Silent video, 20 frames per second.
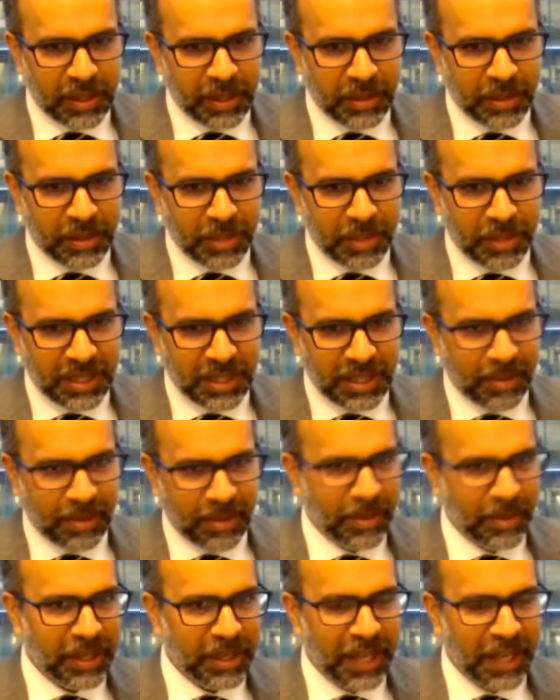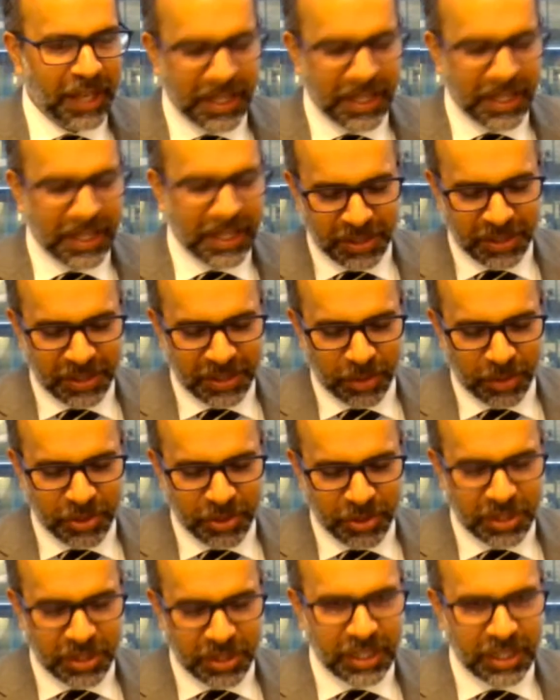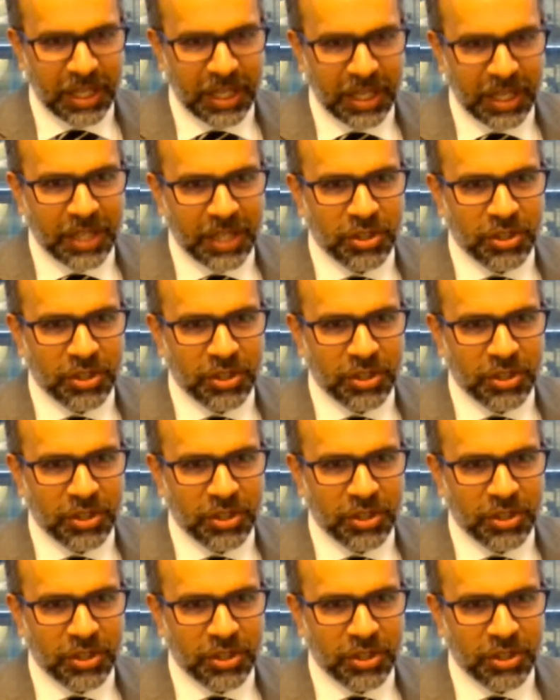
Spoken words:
In the meantime, I might again steal an opportunity